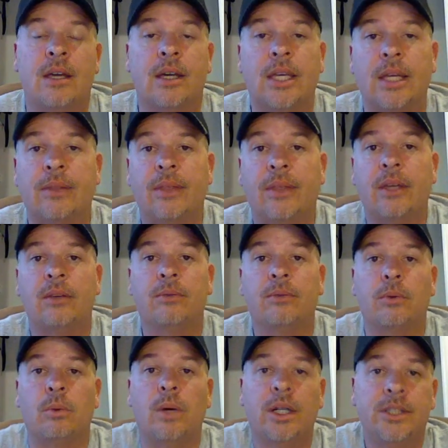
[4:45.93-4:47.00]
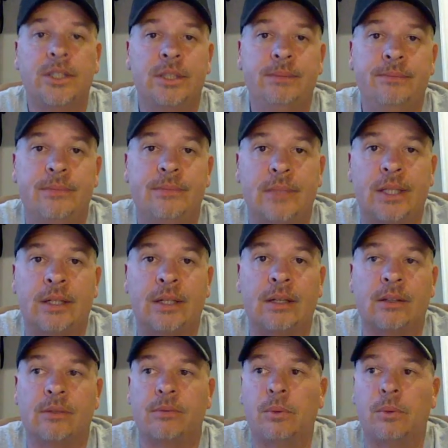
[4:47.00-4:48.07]
Again, thank you for watching, and I
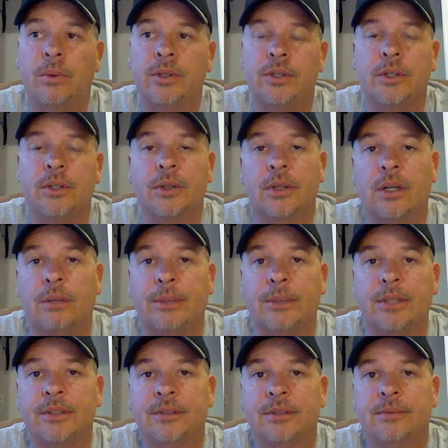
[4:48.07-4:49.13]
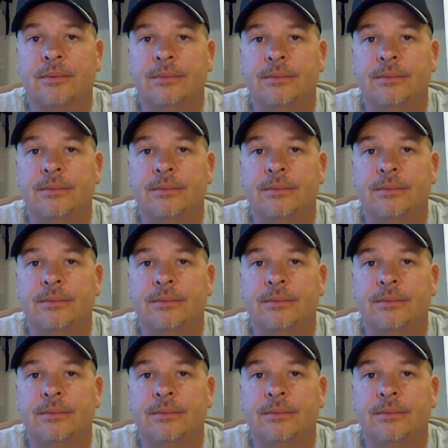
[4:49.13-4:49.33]
look forward to your comments.